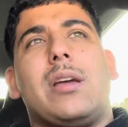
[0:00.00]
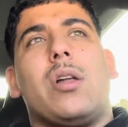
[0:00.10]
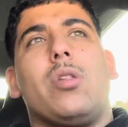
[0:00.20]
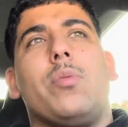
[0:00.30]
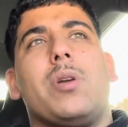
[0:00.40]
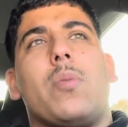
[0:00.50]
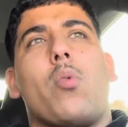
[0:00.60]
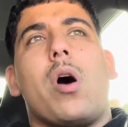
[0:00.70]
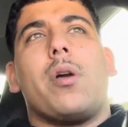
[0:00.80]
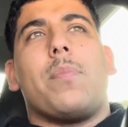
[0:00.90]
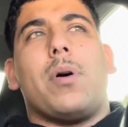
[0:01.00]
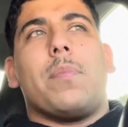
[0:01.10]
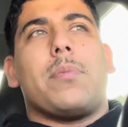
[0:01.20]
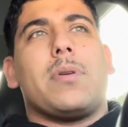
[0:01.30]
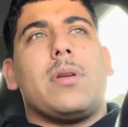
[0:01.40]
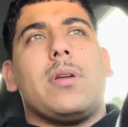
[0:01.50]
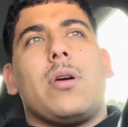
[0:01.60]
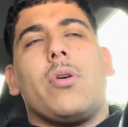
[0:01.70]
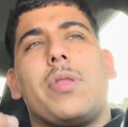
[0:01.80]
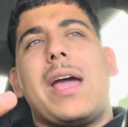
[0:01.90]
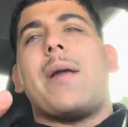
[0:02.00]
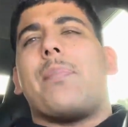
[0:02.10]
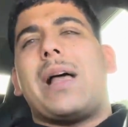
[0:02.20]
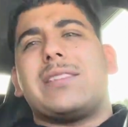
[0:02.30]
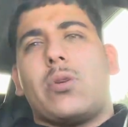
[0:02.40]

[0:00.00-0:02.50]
aluminum water pump, or they had a plastic